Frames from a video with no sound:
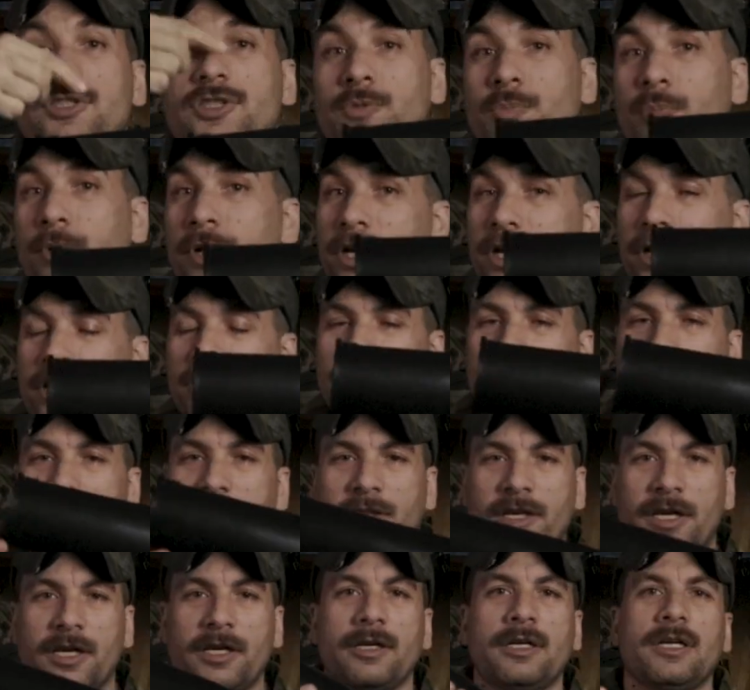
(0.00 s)
a spring
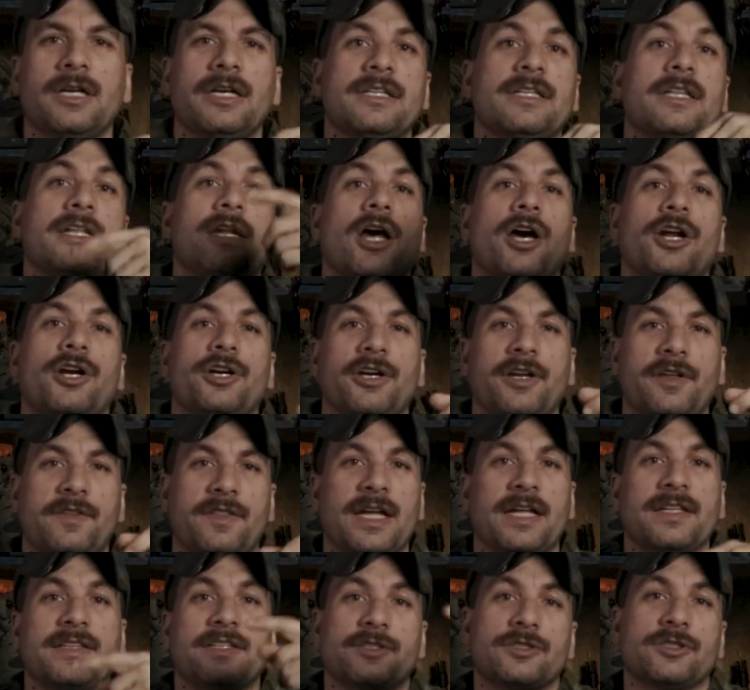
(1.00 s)
underneath it, then underneath
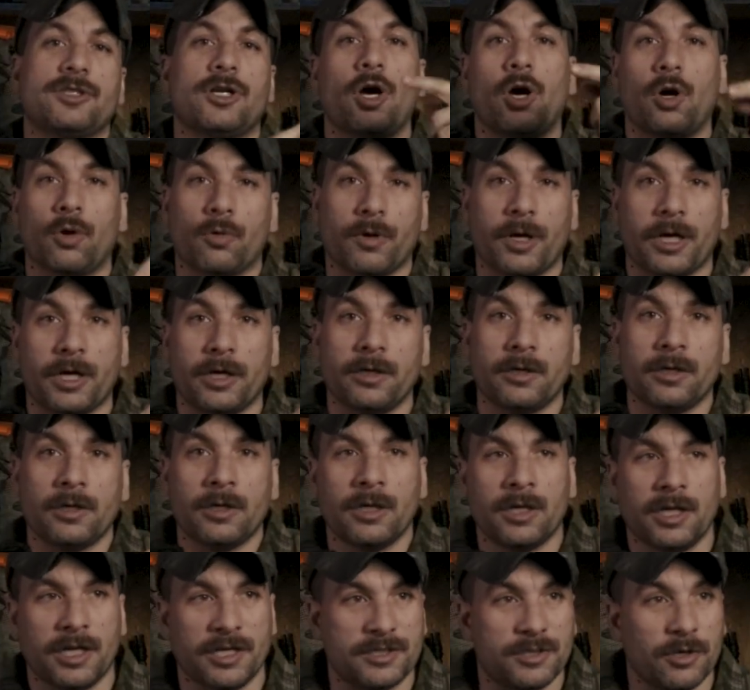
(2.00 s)
that there's an O-ring.
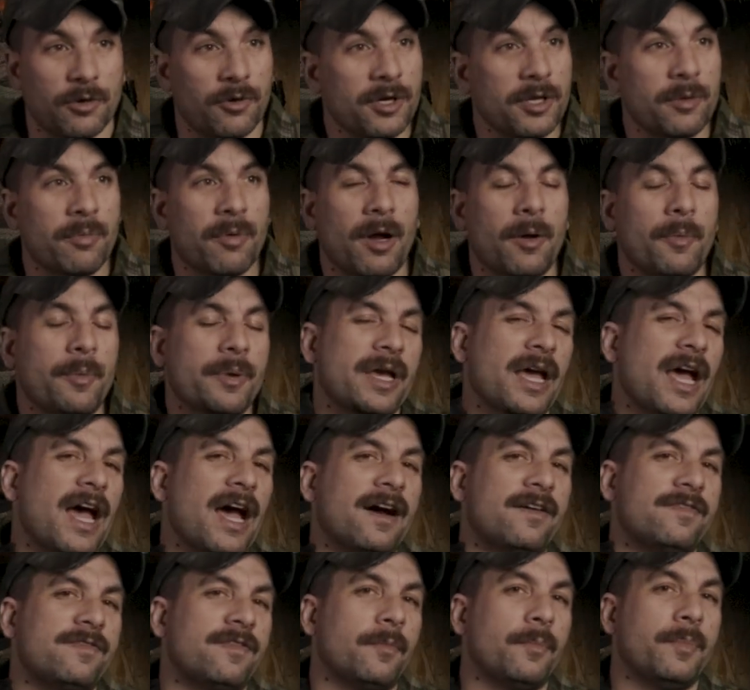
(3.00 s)
It's only probably a
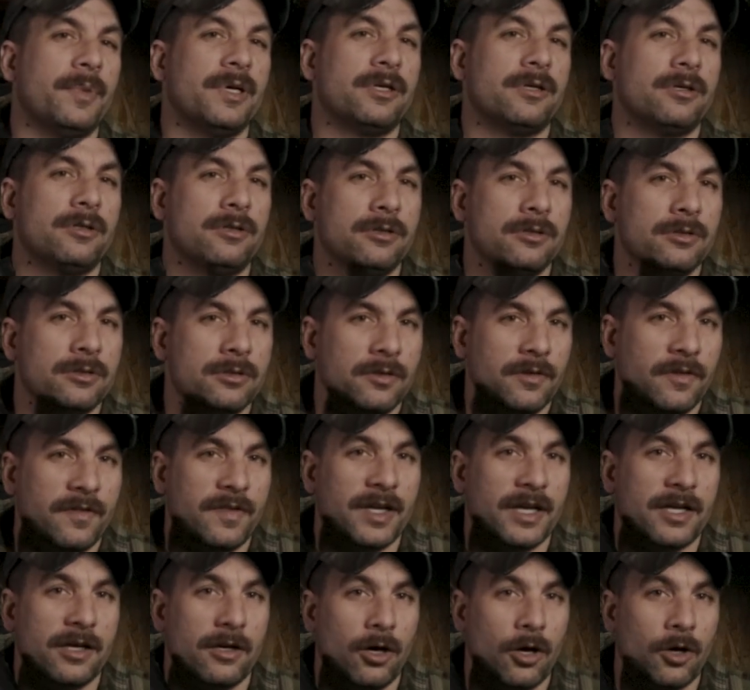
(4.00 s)
1/2 mil
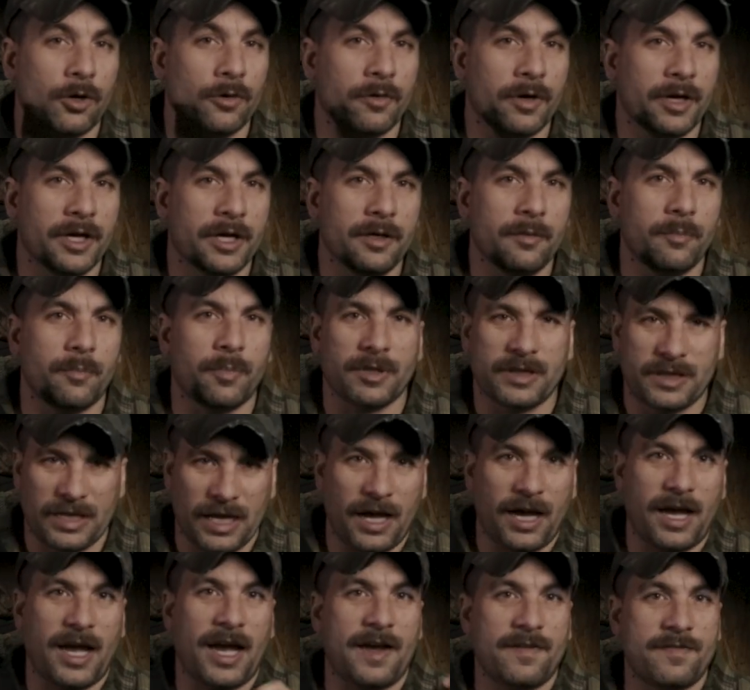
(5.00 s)
thick O-ring, but
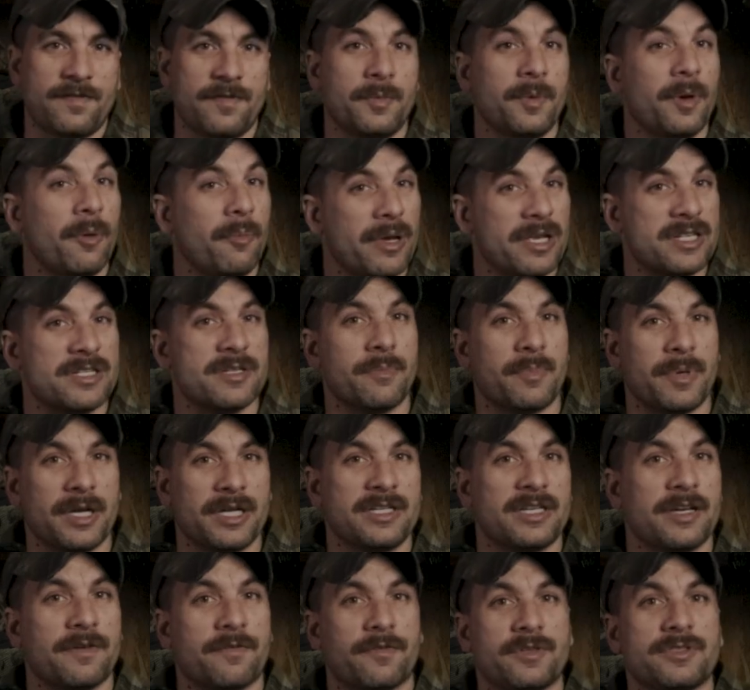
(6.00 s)
that 1/2 mil makes a
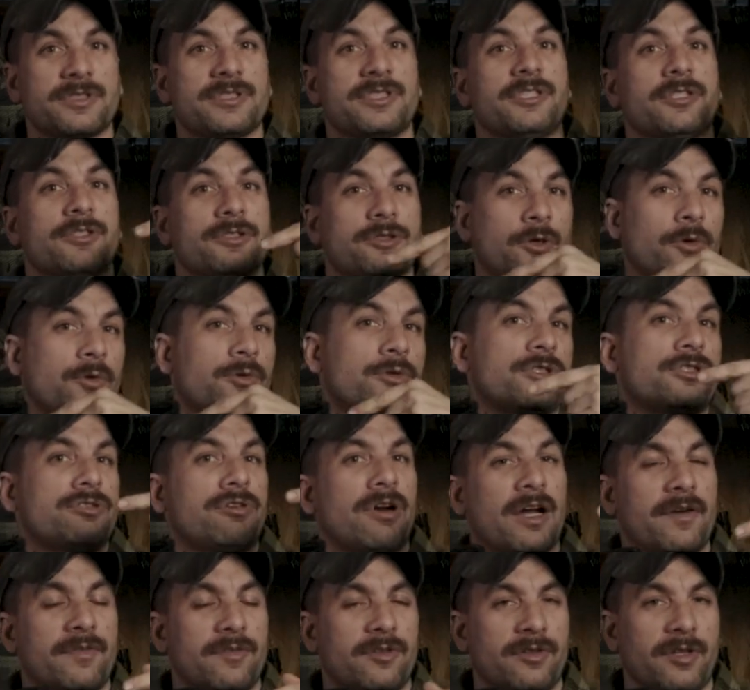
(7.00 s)
big difference in your total
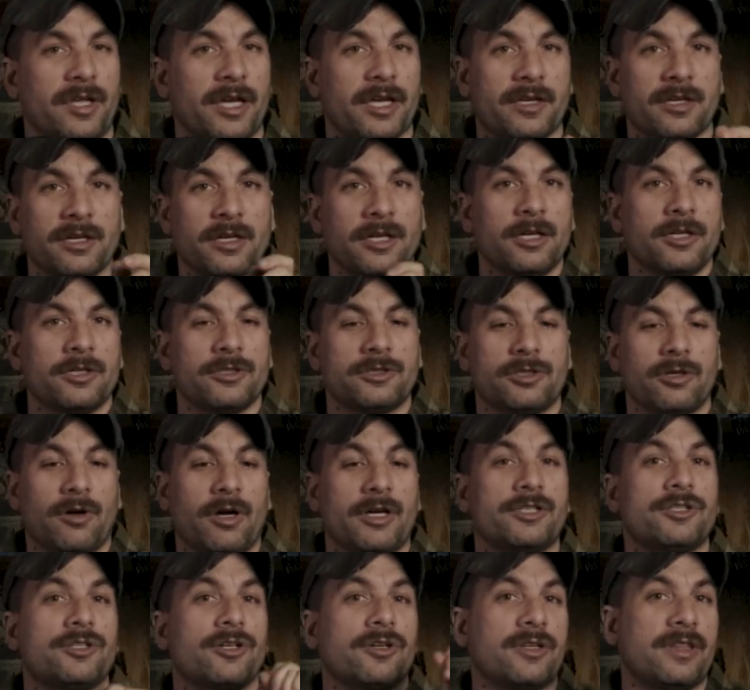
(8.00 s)
travel length. So
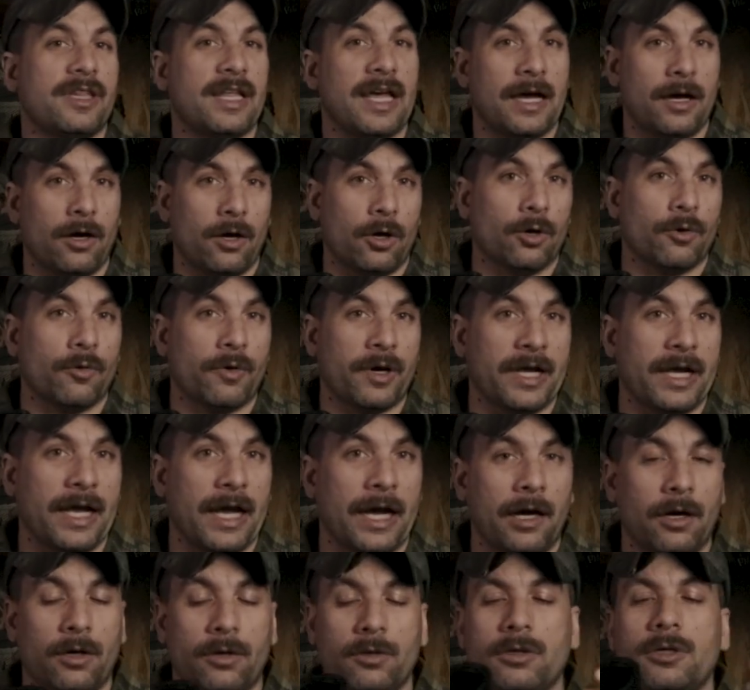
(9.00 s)
I took that O-ring
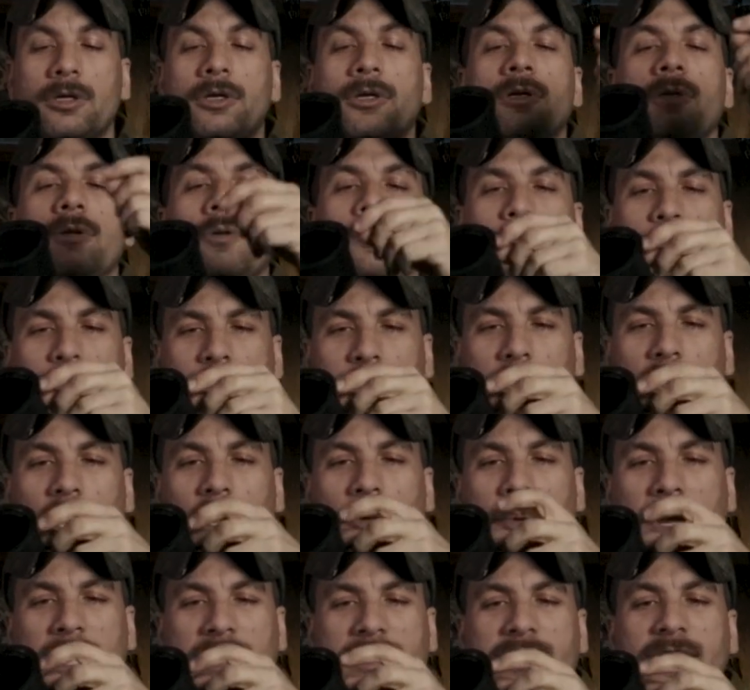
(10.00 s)
out, put it
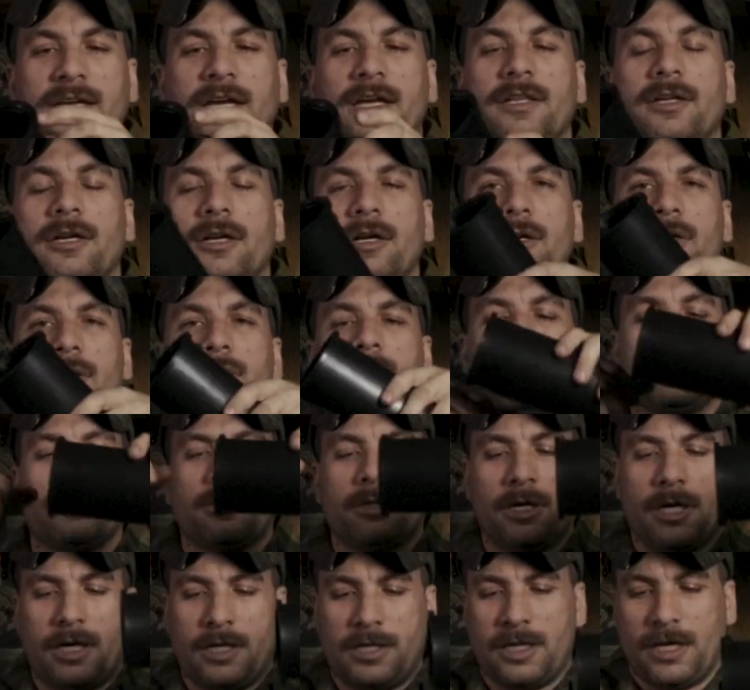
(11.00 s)
all back together,
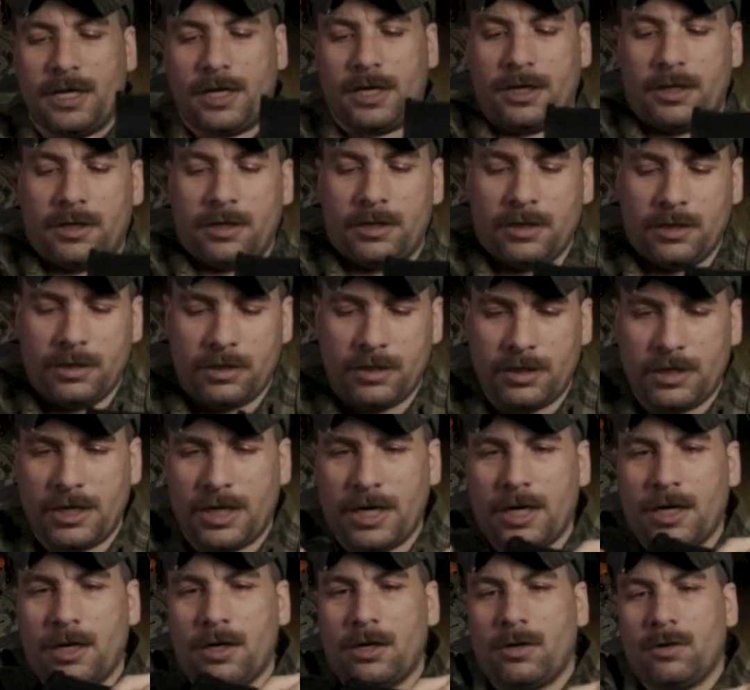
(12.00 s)
and then
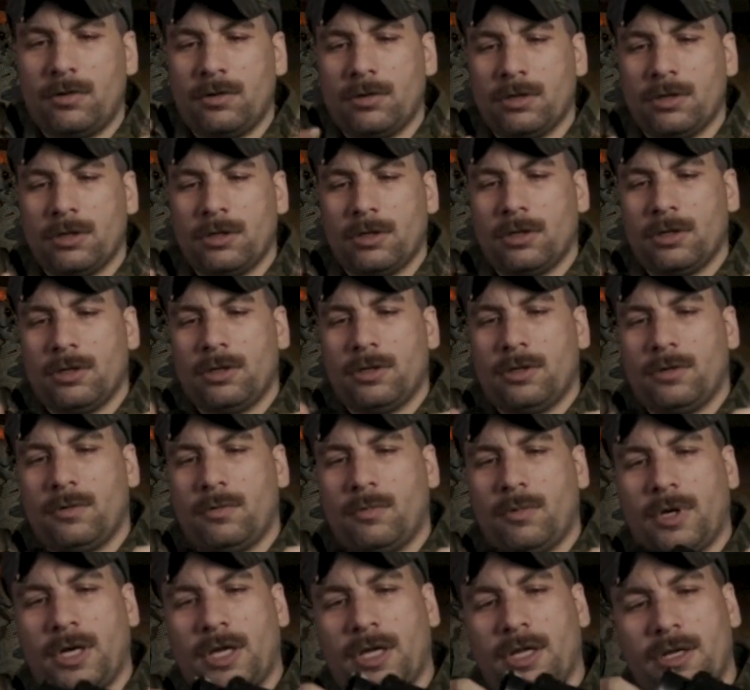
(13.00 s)
now
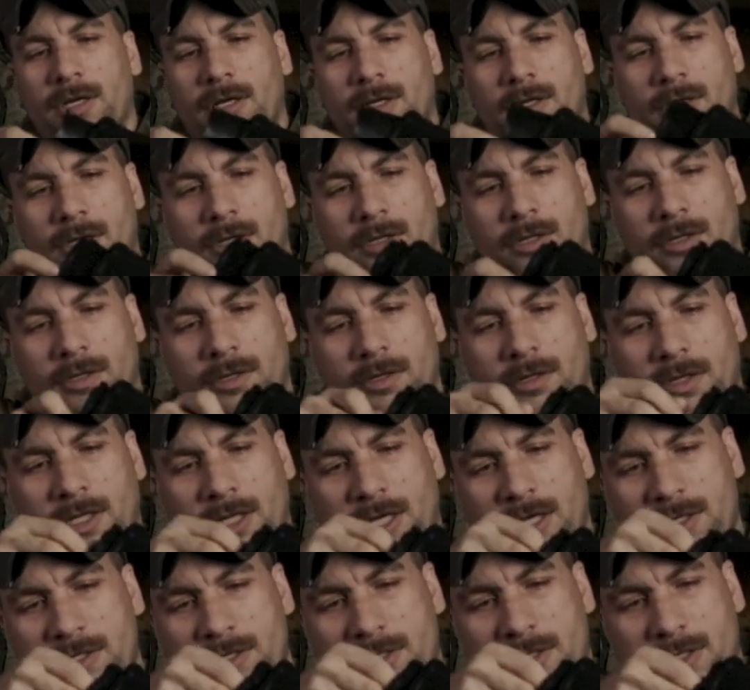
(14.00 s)
when
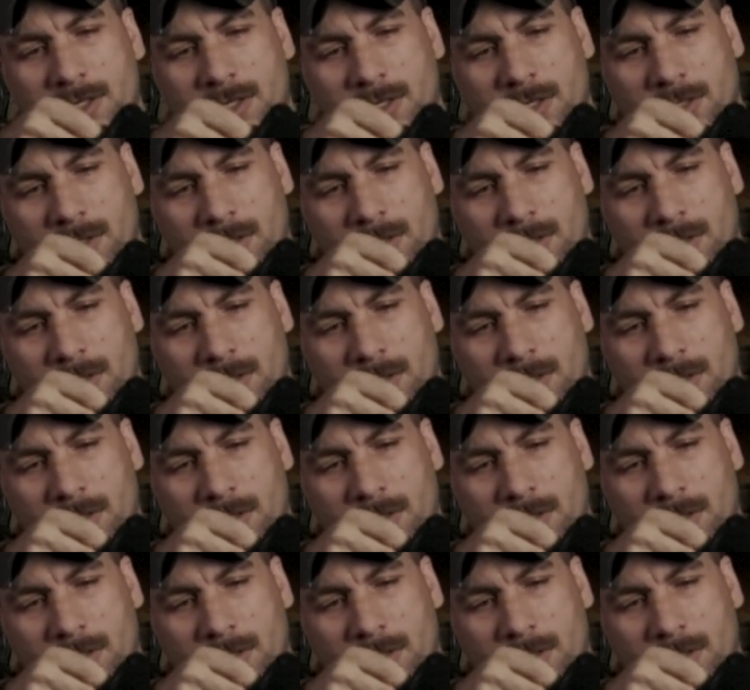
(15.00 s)
this